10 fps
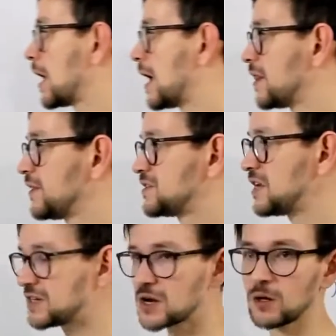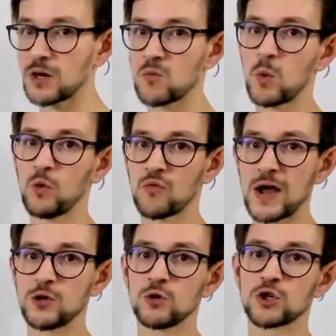and this Dijkstra algorithm will
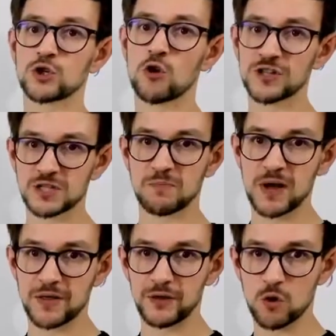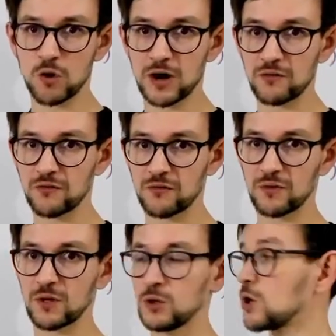find you the shortest path in your graph.
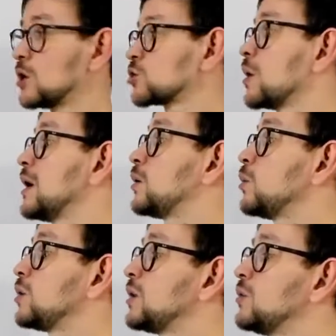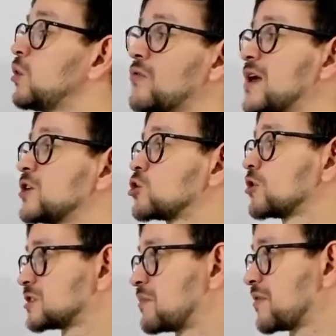So it will find the
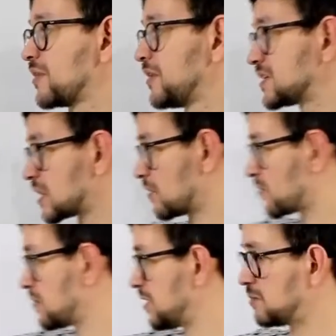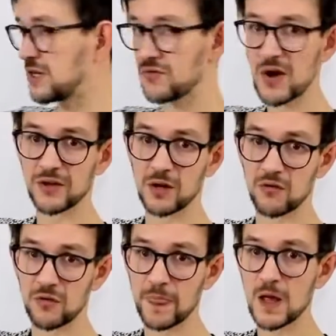shortest path in this graph, in modified
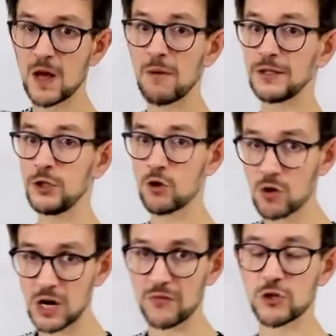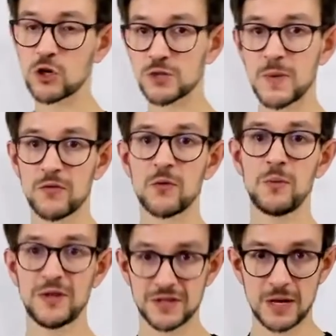graph, but in your graph the shortest path
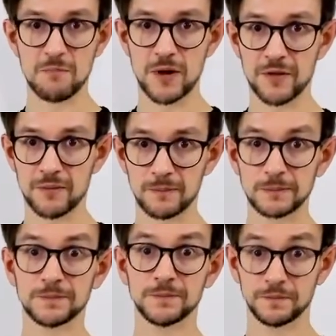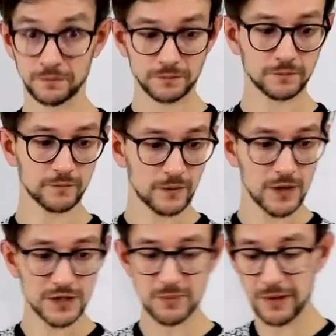will be the same path.
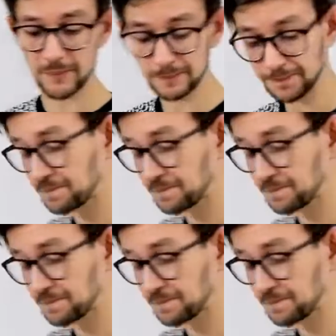That's the plan.